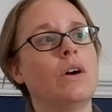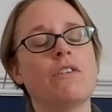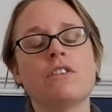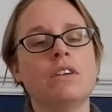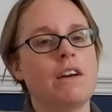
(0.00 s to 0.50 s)

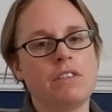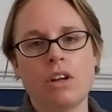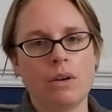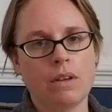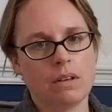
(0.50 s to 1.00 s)
often never
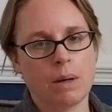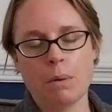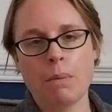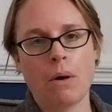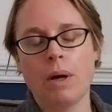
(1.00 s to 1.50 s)
know that I'm
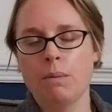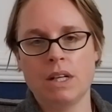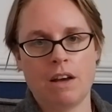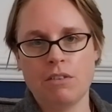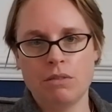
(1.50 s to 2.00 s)
a poet,
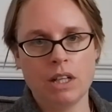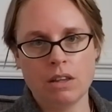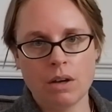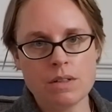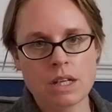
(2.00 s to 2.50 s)
would never
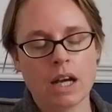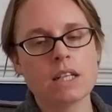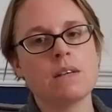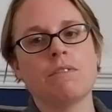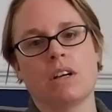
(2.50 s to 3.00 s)
read those
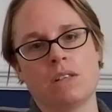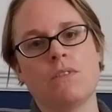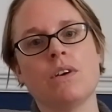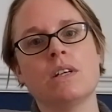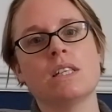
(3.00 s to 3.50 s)
texts, and vice
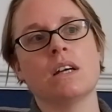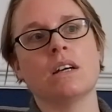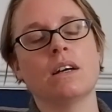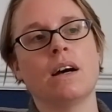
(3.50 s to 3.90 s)
versa.